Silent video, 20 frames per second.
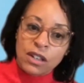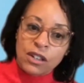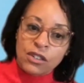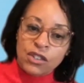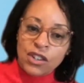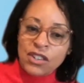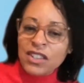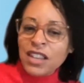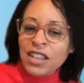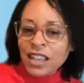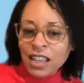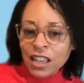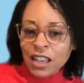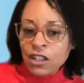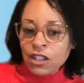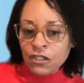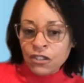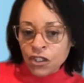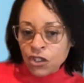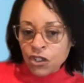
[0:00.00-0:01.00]
Just like
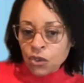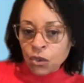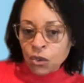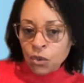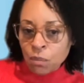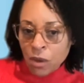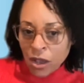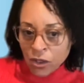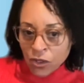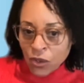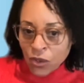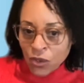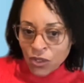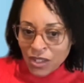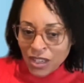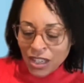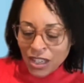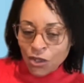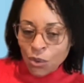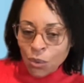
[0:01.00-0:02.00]
individual muscles
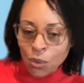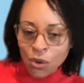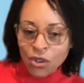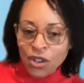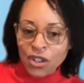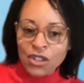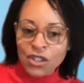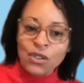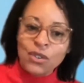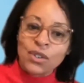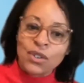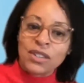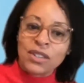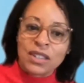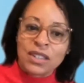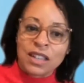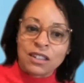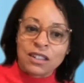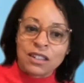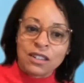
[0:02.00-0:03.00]
need to work in
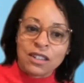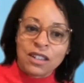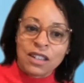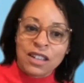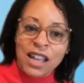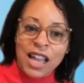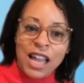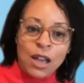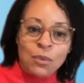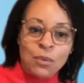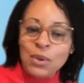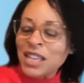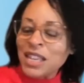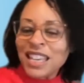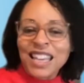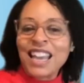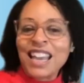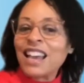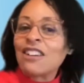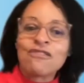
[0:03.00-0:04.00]
unison, and we
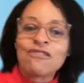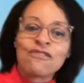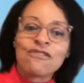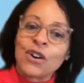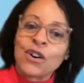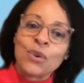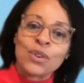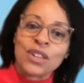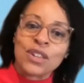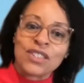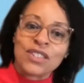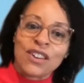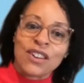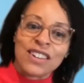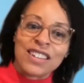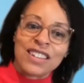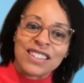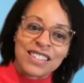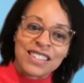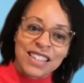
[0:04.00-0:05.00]
can't focus
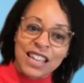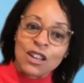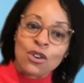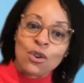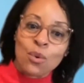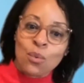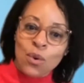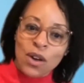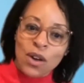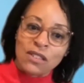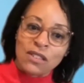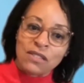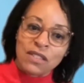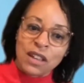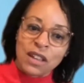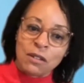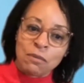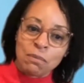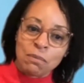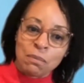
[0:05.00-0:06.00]
on a single one of
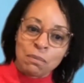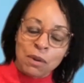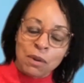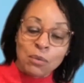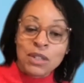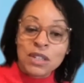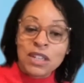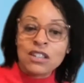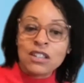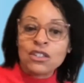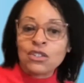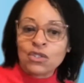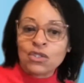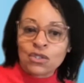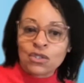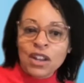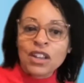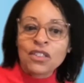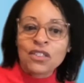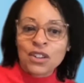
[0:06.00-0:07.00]
them, but we need to
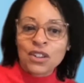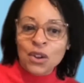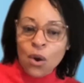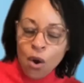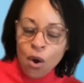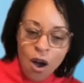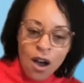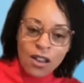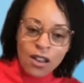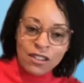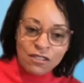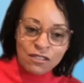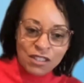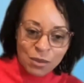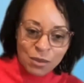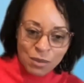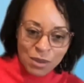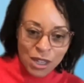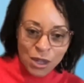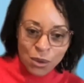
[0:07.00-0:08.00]
strengthen all of
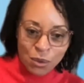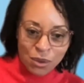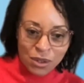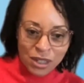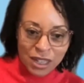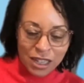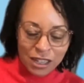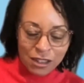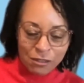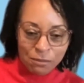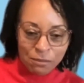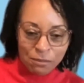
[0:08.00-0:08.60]
them equally.